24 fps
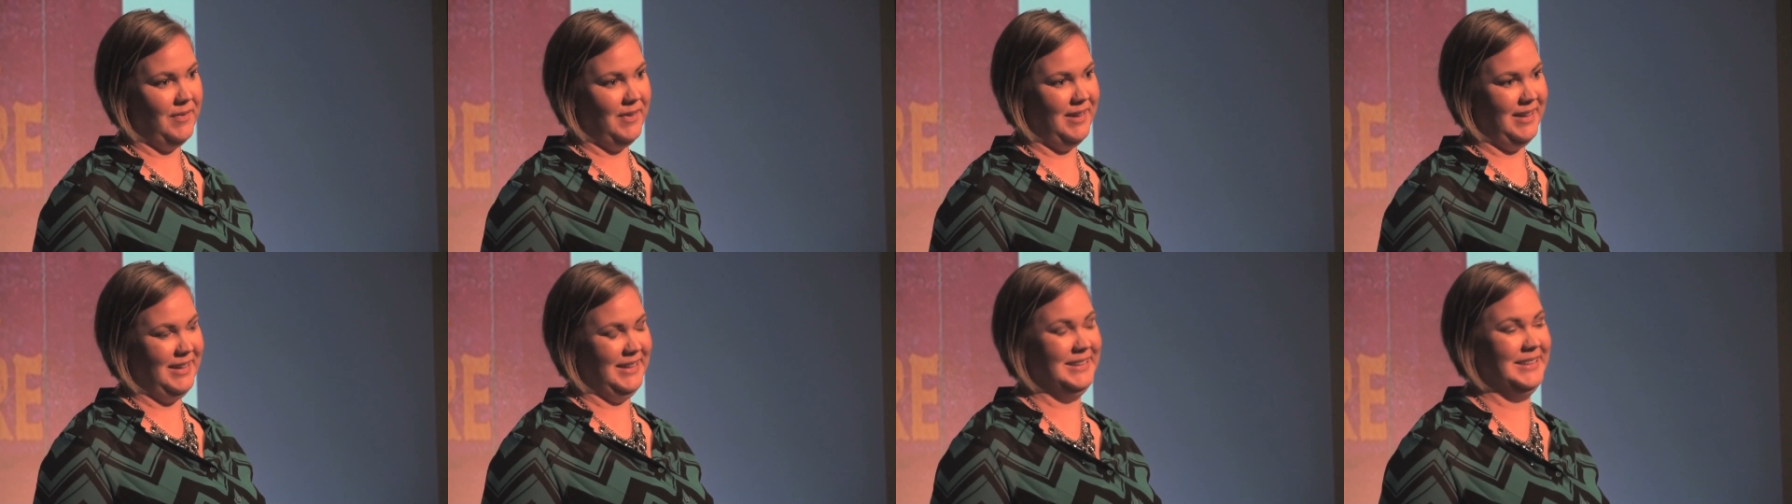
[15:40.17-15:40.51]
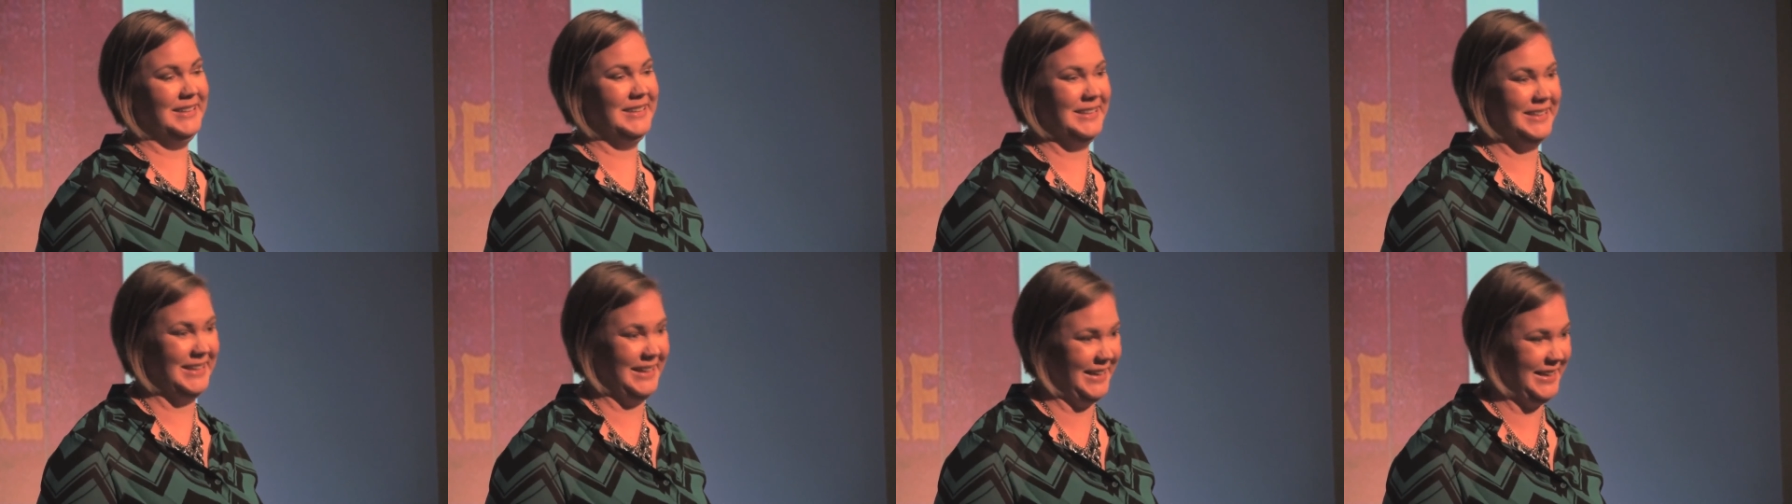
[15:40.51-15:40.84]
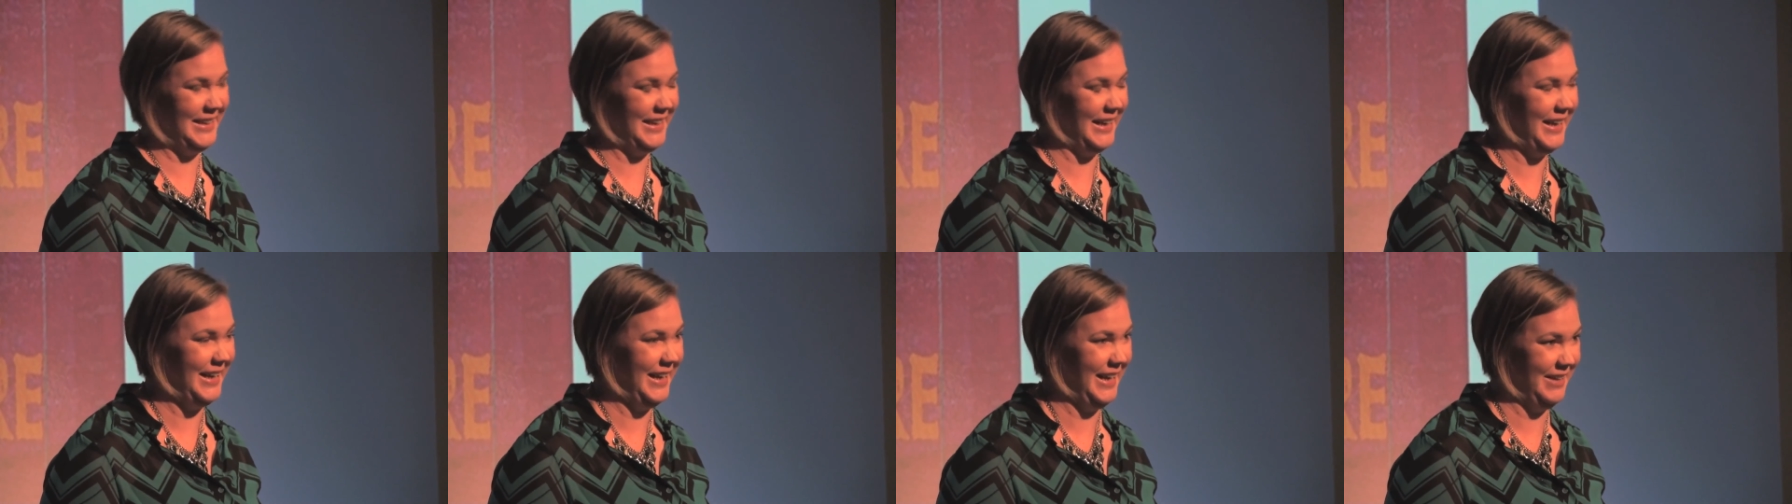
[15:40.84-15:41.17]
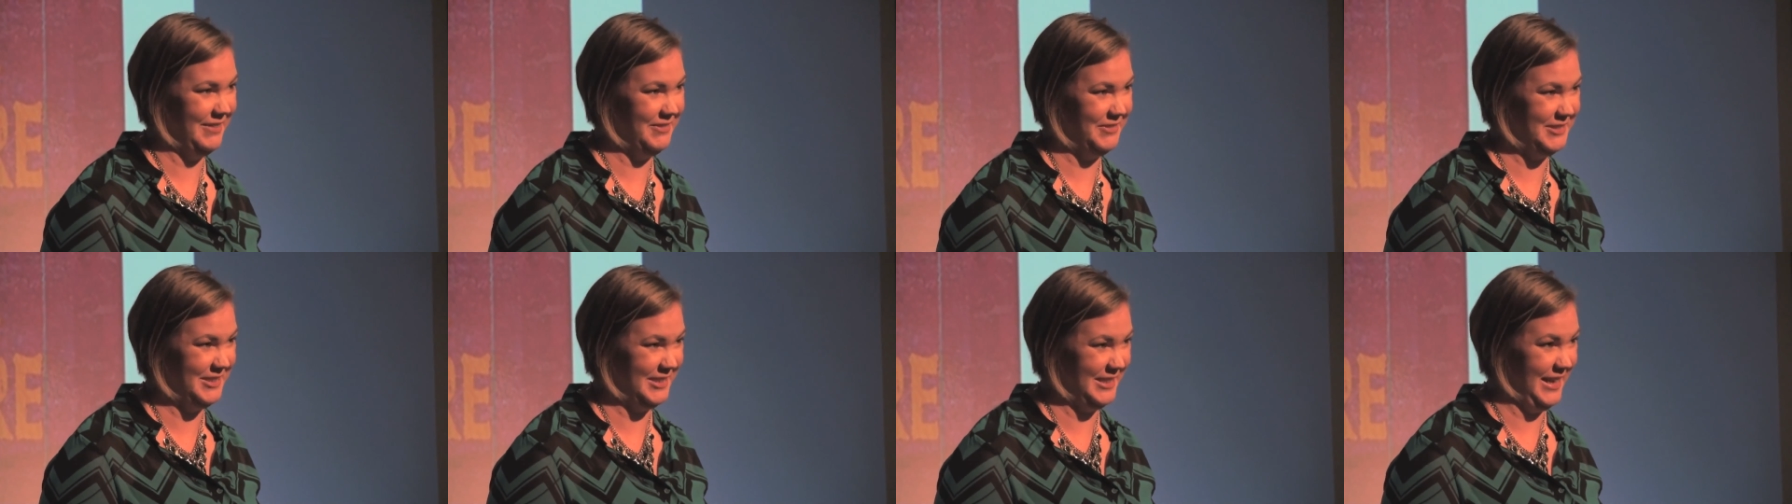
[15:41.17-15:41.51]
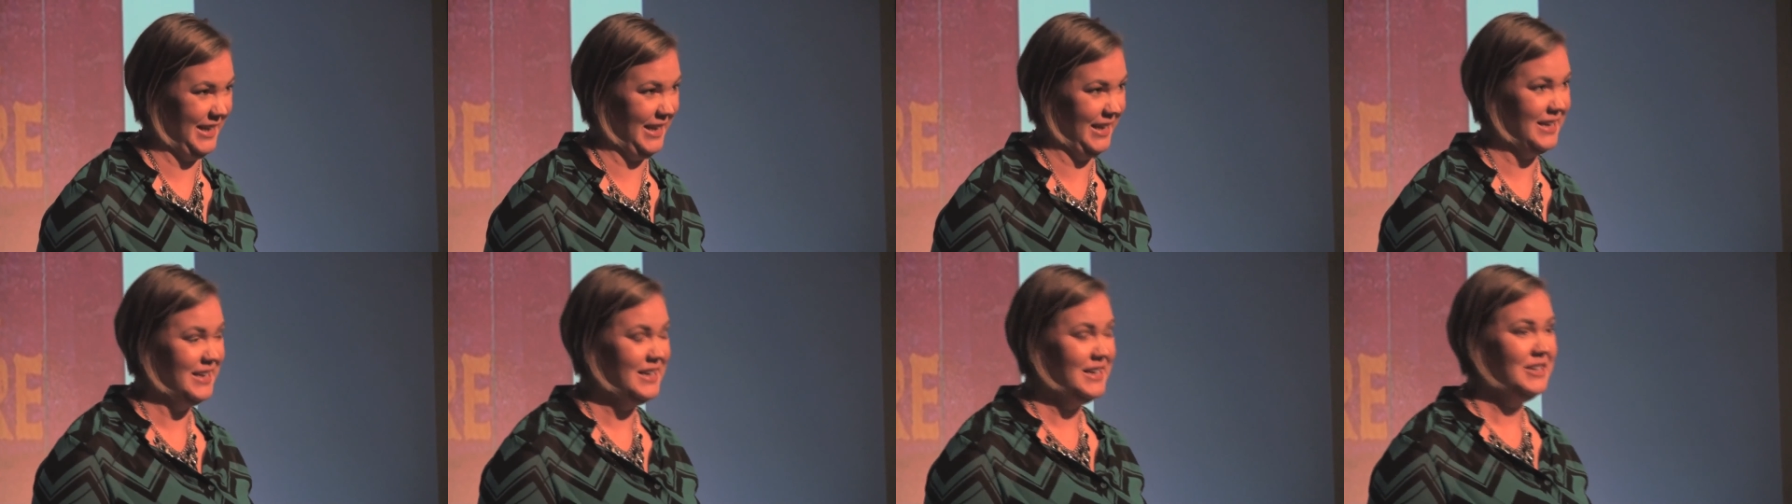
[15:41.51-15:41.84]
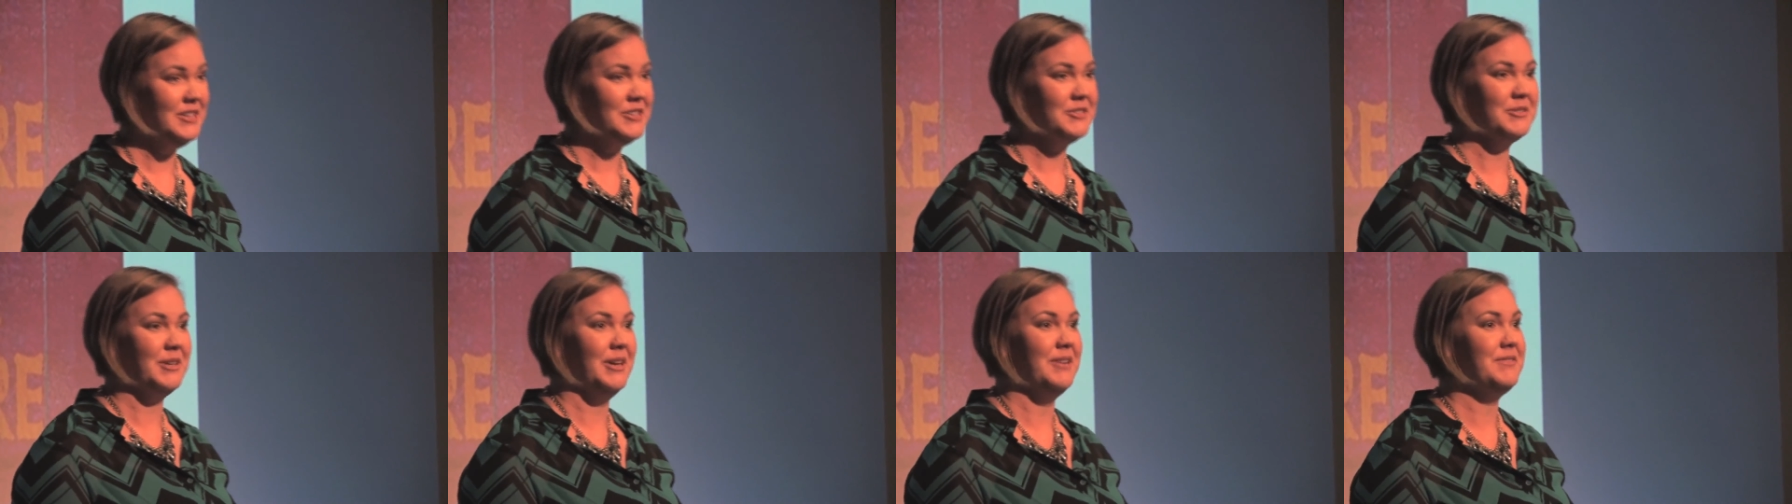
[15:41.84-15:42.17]
I have today.
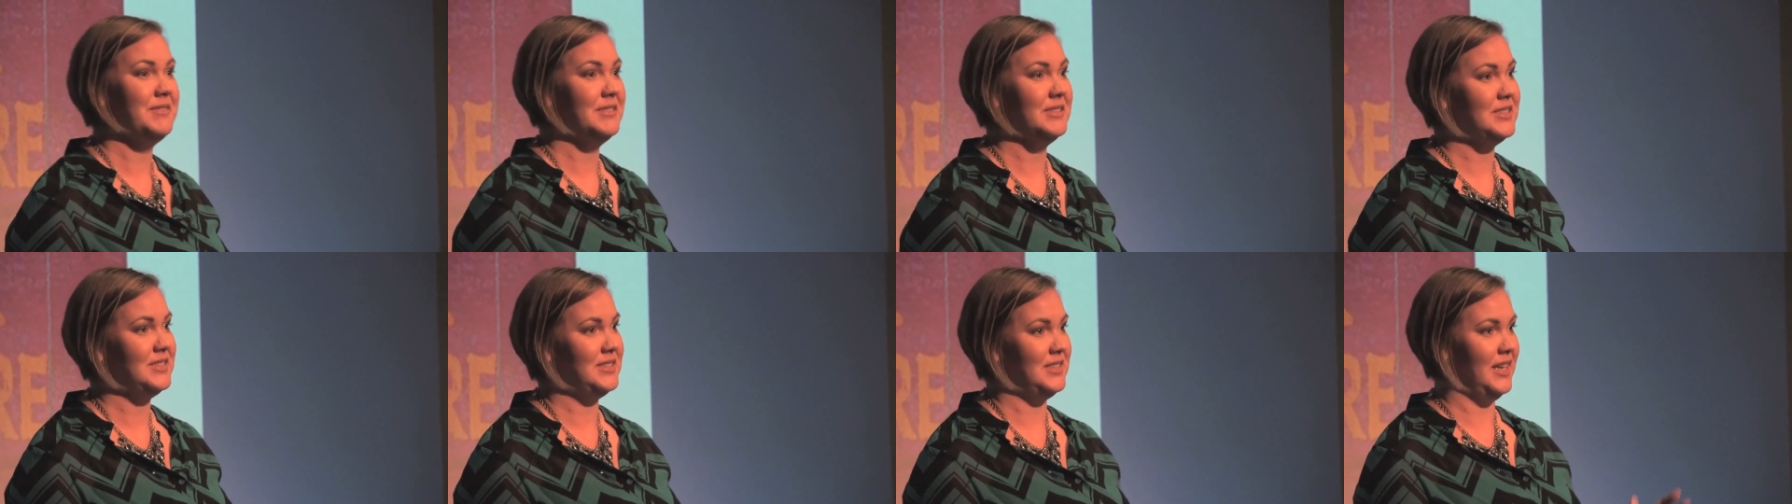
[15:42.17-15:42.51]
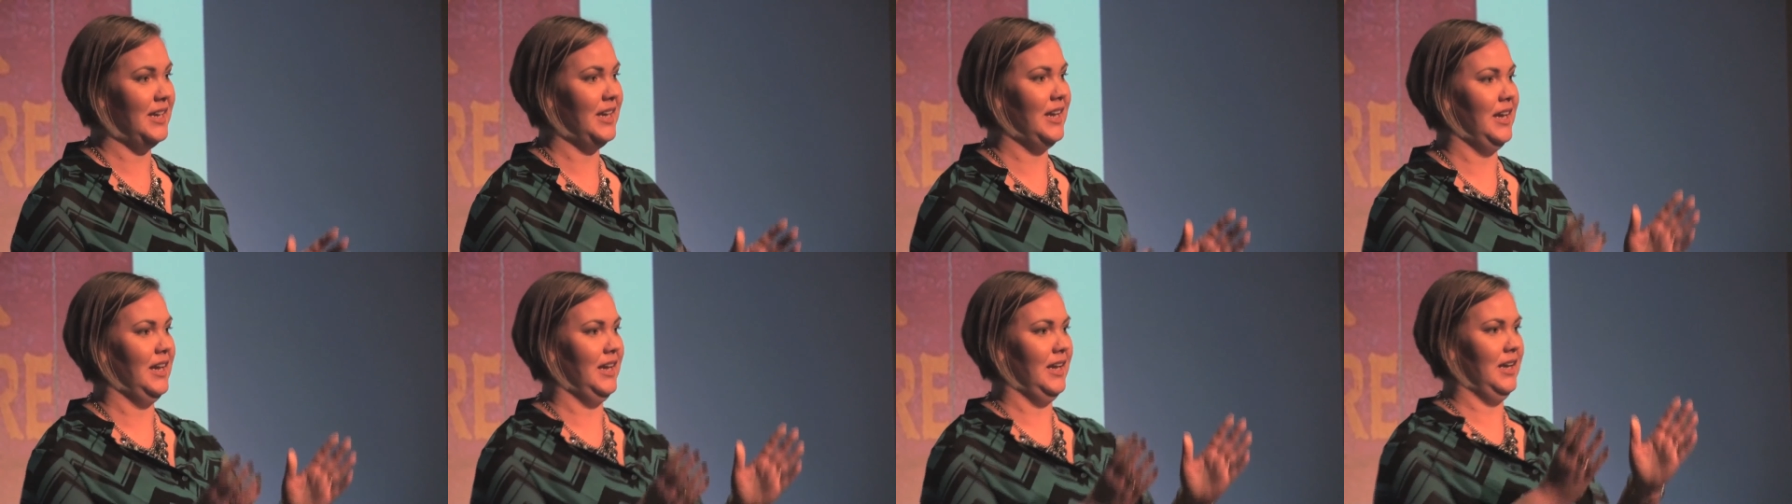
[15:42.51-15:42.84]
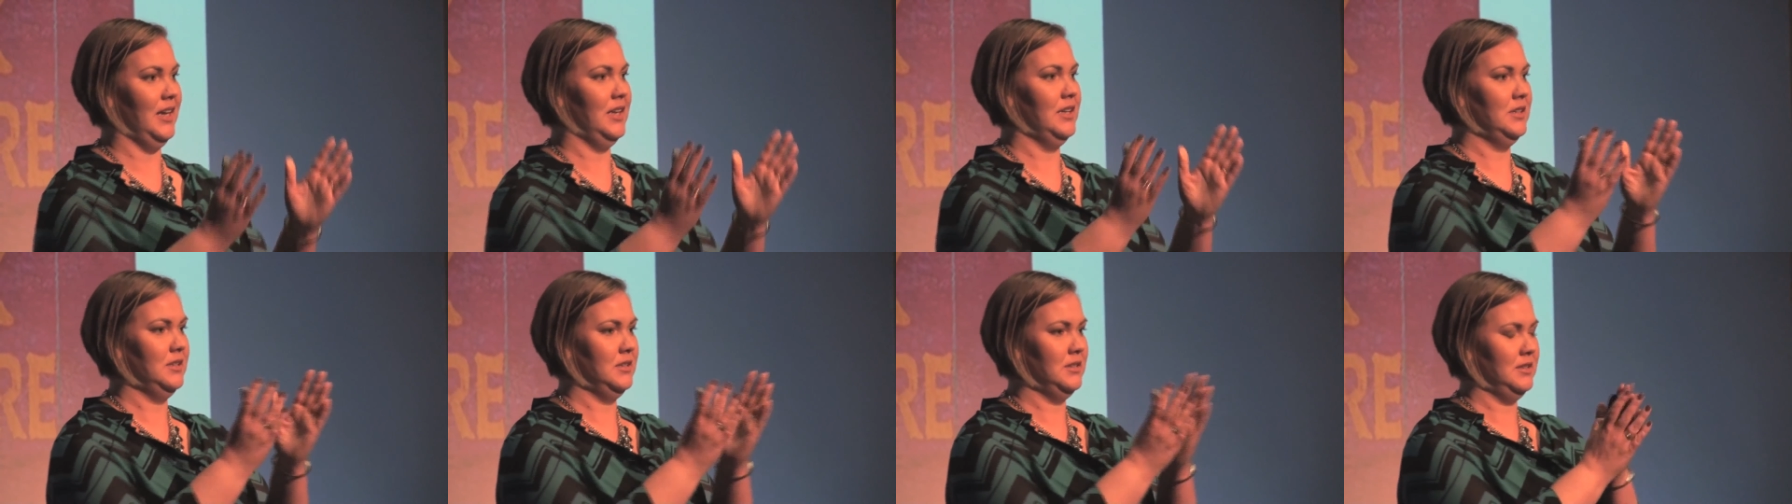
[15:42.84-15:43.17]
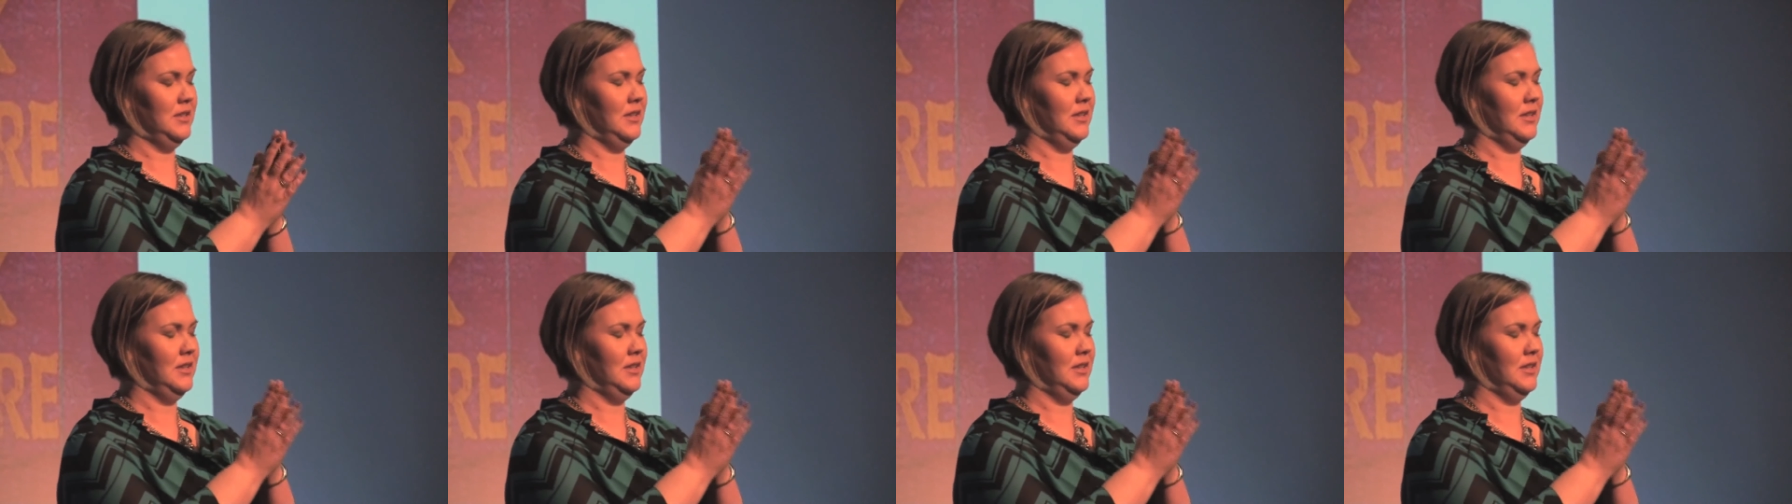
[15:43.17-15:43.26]
So I have to say